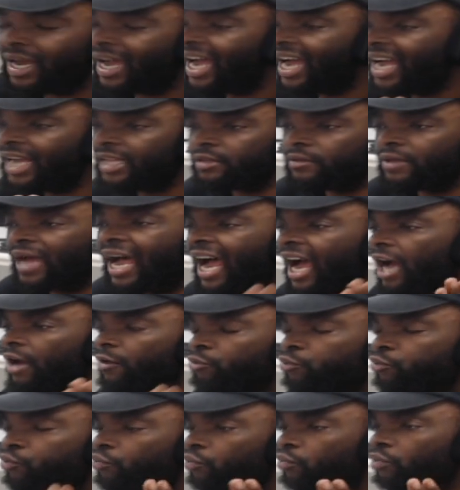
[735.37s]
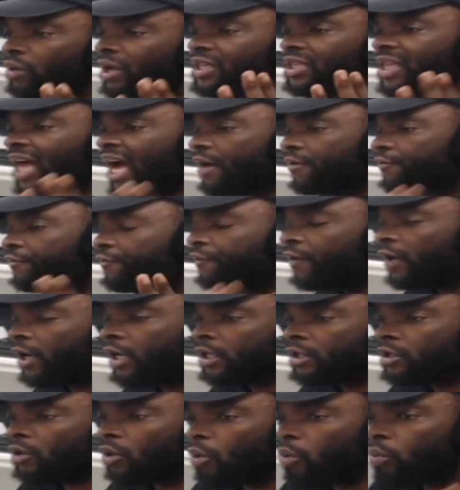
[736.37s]
I had I had a lot of
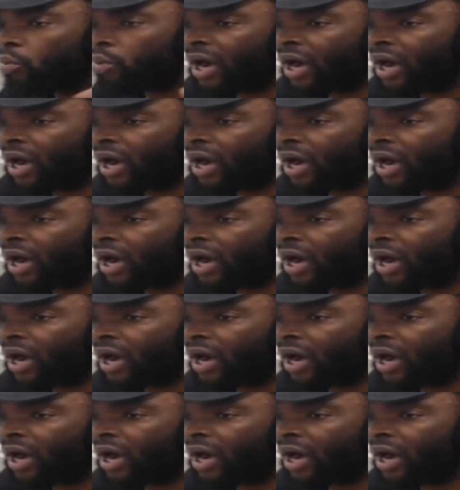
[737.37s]
fun